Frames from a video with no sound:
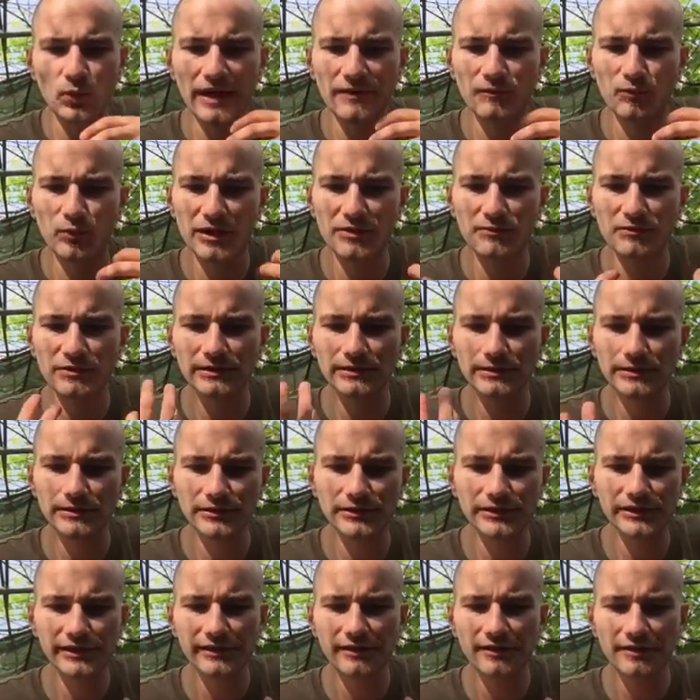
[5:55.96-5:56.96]
when we're
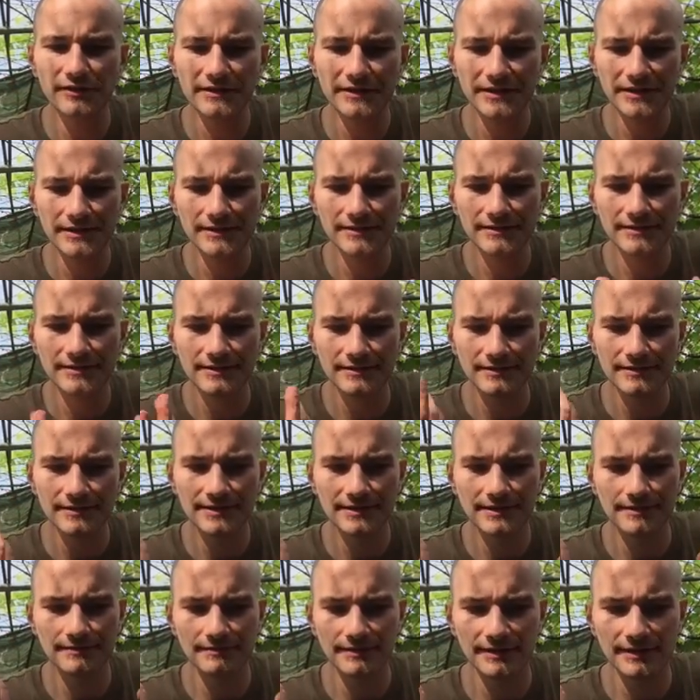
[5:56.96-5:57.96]
learning all
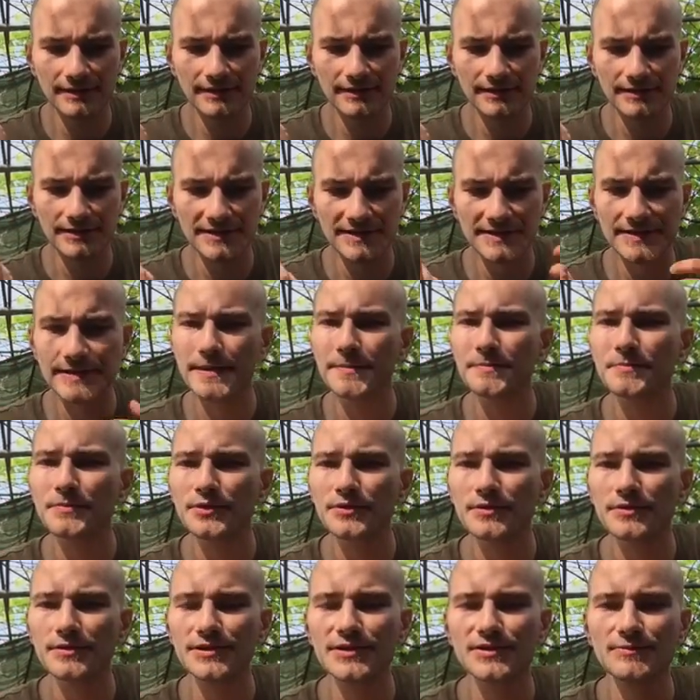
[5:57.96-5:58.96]
these
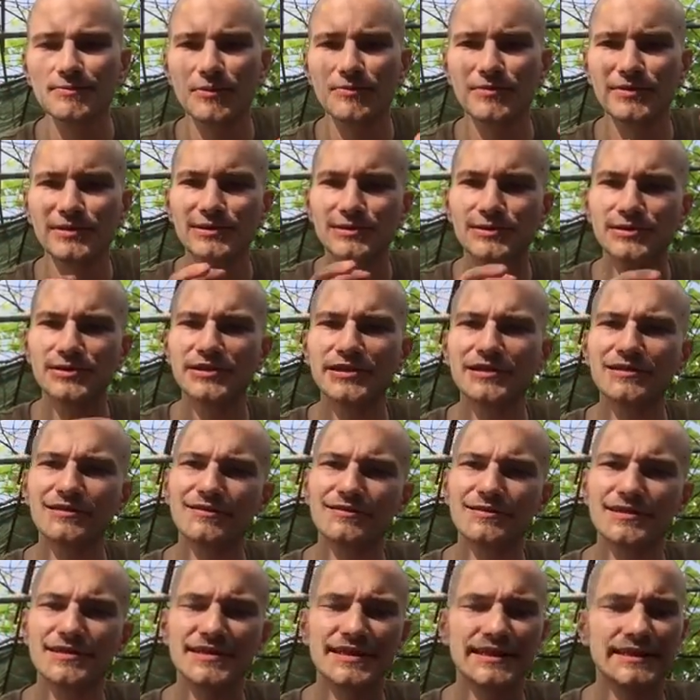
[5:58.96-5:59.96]
symbols, when we're learning
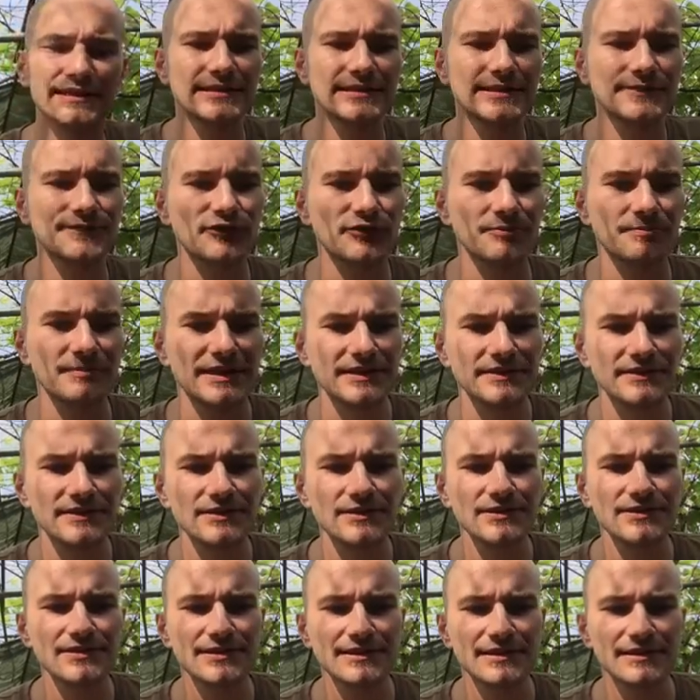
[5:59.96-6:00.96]
all these of different
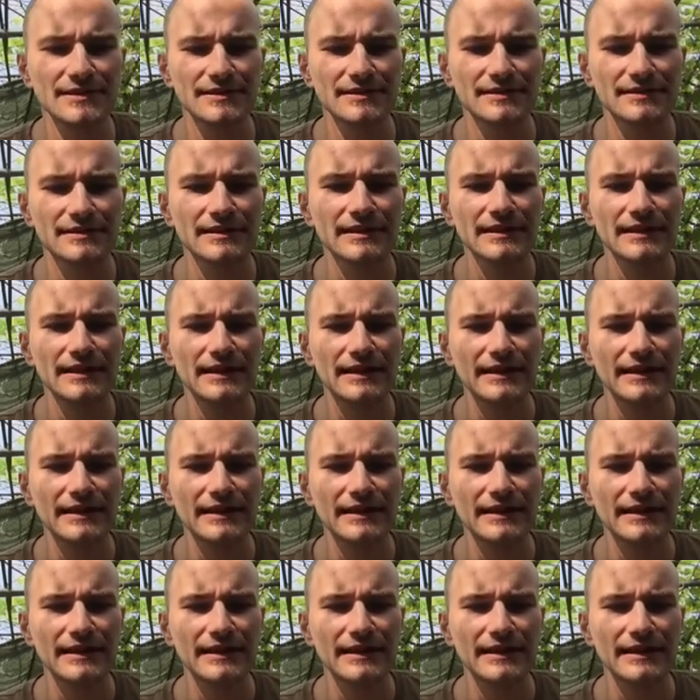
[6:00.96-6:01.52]
methods in